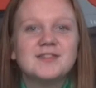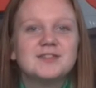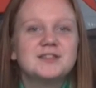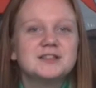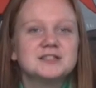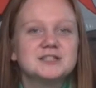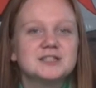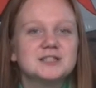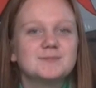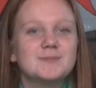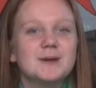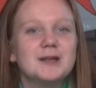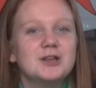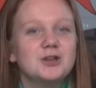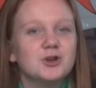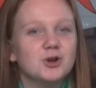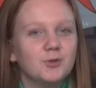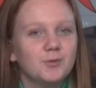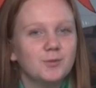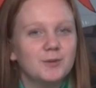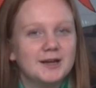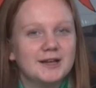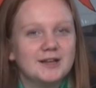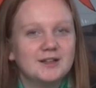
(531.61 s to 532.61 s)
This has been
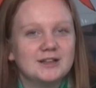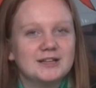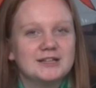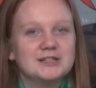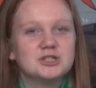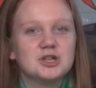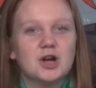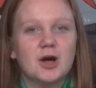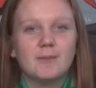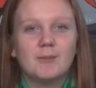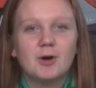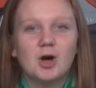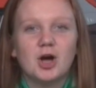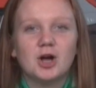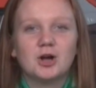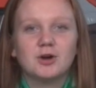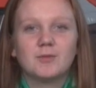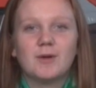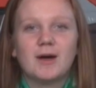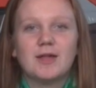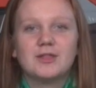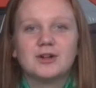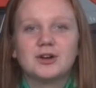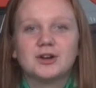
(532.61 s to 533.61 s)
your weekly Tomahawk
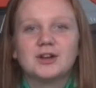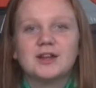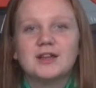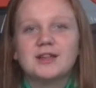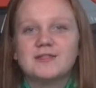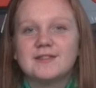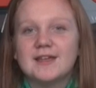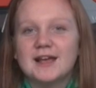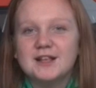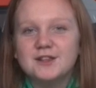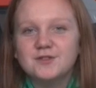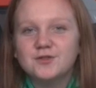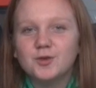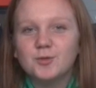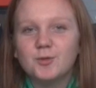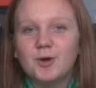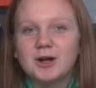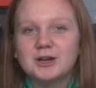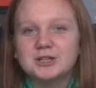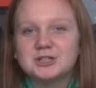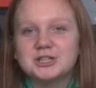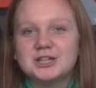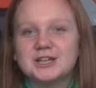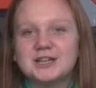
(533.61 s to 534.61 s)
weather. Thanks for
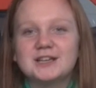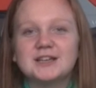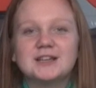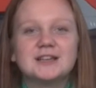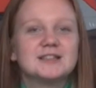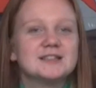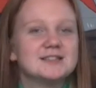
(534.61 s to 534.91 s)
watching.